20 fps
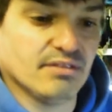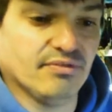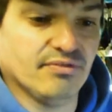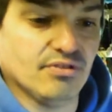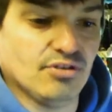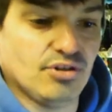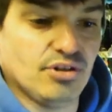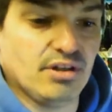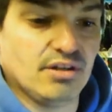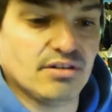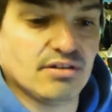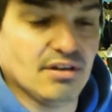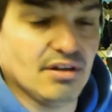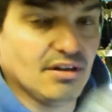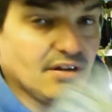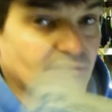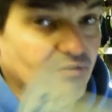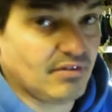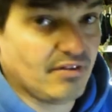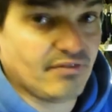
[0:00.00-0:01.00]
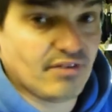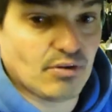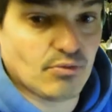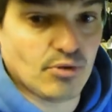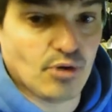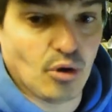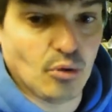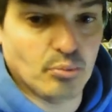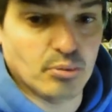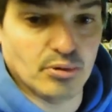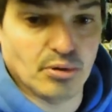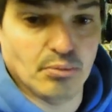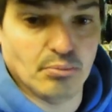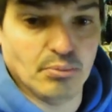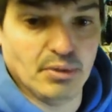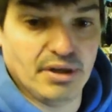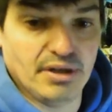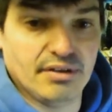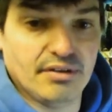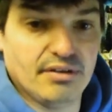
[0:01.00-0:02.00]
for jigs never had one open on
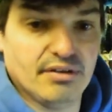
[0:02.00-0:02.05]
me